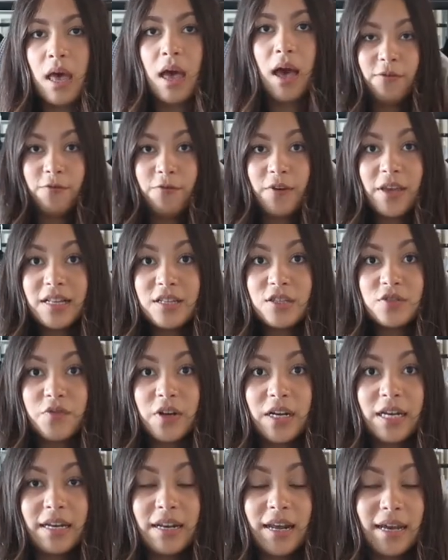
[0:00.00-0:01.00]
It fits
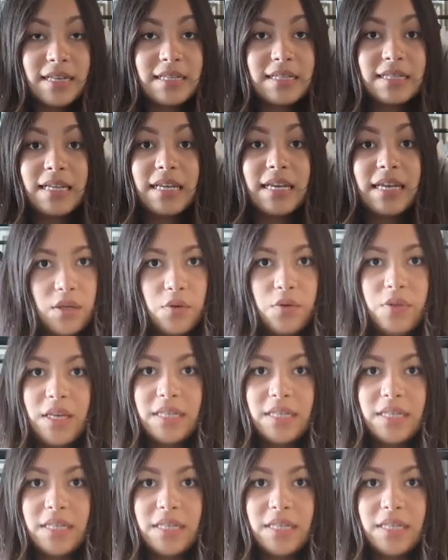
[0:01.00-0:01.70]
really nicely. So